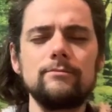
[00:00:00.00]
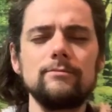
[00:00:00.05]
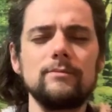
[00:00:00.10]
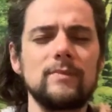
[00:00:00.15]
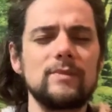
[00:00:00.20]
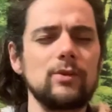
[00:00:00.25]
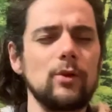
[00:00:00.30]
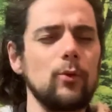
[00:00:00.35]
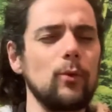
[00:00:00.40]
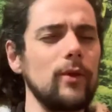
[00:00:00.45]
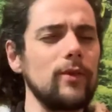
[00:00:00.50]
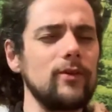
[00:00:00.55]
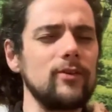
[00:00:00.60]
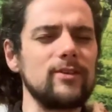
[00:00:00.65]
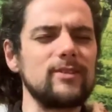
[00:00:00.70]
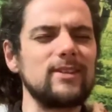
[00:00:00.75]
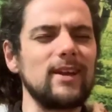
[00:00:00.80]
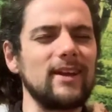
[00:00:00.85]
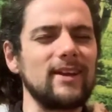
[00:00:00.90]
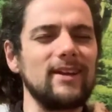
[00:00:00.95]
So whether it's
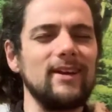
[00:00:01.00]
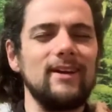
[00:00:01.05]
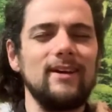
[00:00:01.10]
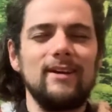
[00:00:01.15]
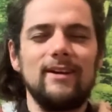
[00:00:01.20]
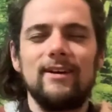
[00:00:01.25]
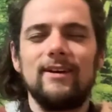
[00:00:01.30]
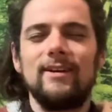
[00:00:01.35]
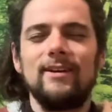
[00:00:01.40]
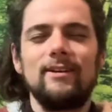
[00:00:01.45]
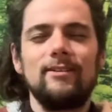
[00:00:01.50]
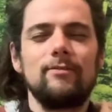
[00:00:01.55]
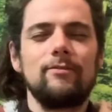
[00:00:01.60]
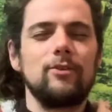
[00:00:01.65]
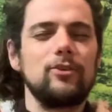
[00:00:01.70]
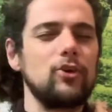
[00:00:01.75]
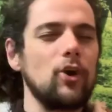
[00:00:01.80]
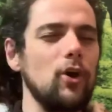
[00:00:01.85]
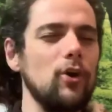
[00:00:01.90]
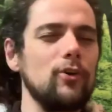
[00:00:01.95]
like the
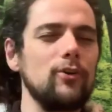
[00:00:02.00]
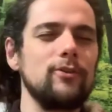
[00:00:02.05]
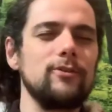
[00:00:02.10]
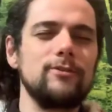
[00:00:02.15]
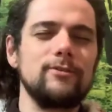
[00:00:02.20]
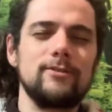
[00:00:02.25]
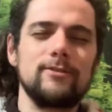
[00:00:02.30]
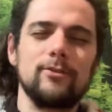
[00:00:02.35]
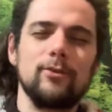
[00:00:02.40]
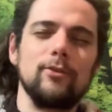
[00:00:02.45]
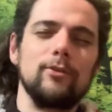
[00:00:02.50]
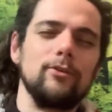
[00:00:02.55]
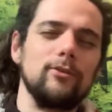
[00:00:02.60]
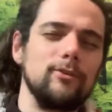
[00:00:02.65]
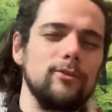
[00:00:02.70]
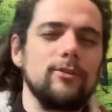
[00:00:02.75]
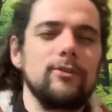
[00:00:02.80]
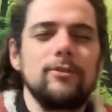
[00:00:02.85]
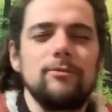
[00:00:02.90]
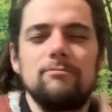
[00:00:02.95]
toes or
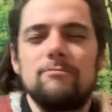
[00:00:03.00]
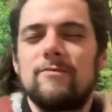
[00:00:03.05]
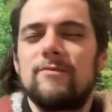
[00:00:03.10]
the